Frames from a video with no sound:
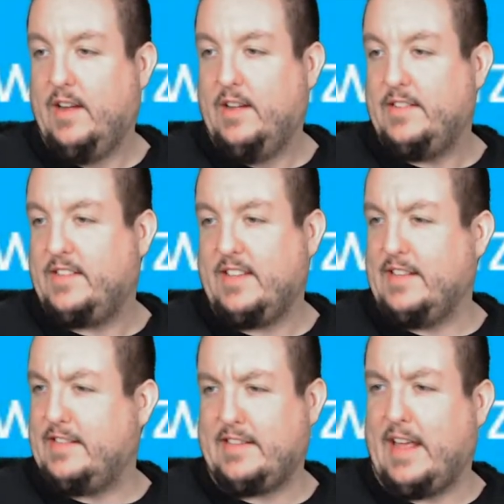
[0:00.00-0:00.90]
Just because
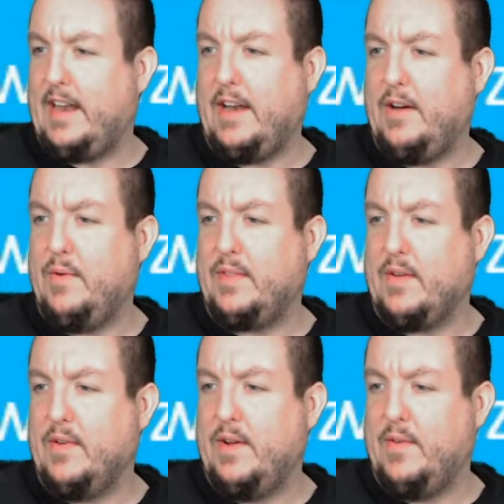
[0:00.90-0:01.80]
it's, I, I don't know what's
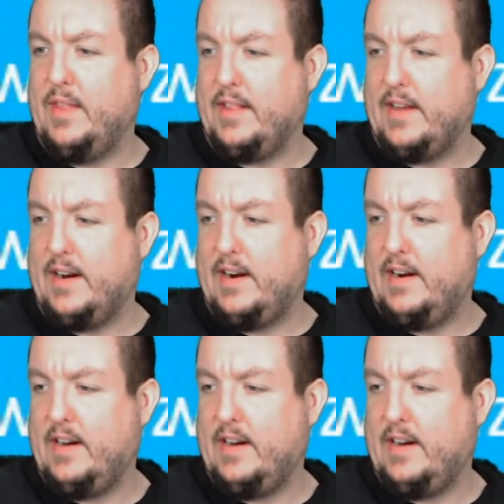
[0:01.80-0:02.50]
going on with it there.